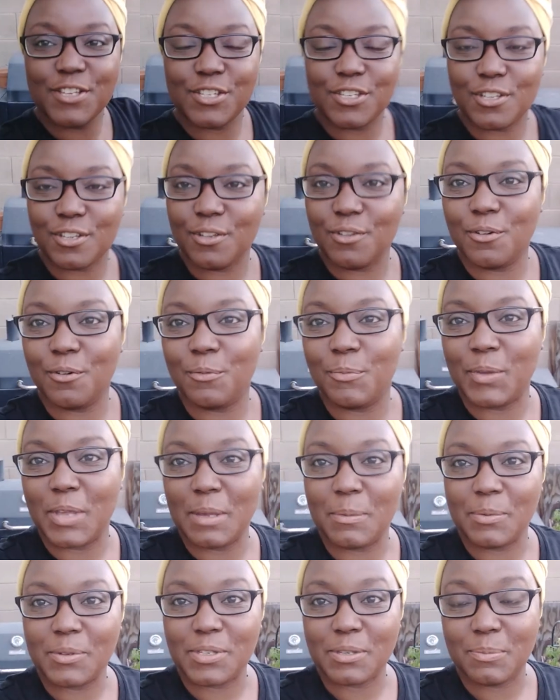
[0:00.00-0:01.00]
to be
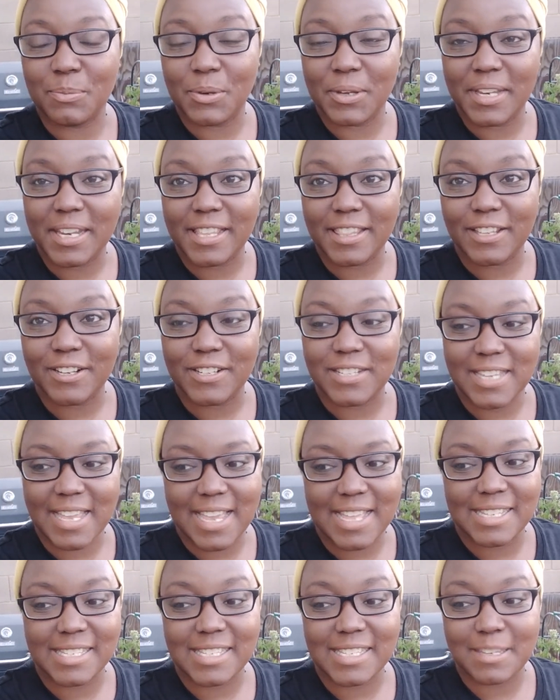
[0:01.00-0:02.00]
able to put in their
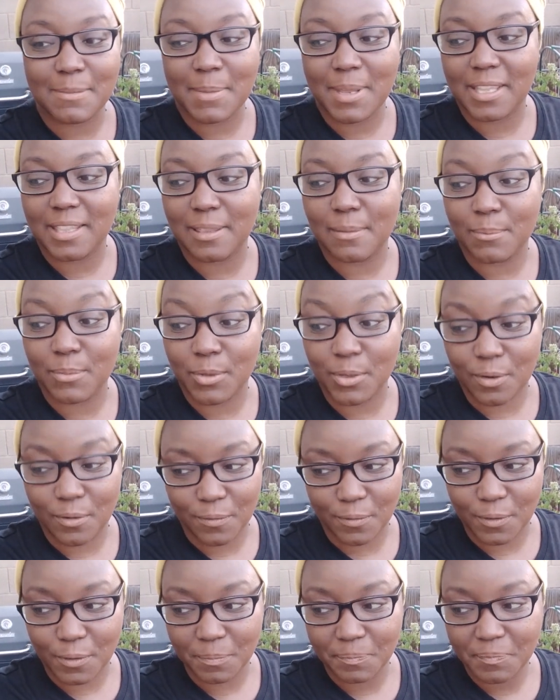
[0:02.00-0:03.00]
dens to make them
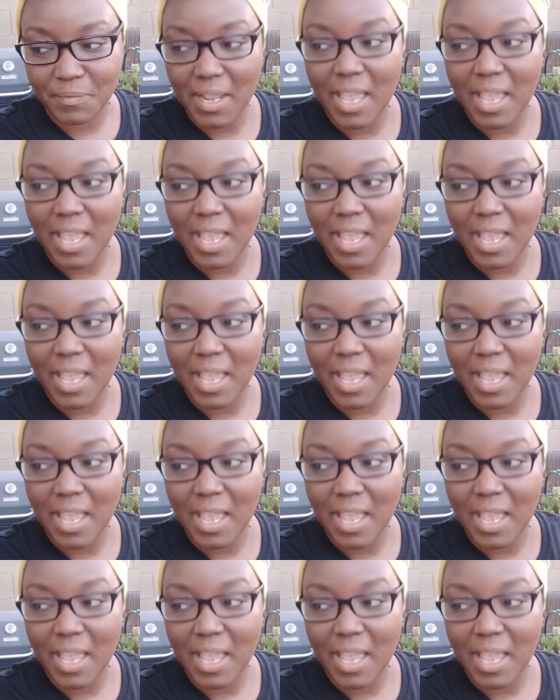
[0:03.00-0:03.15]
beautiful.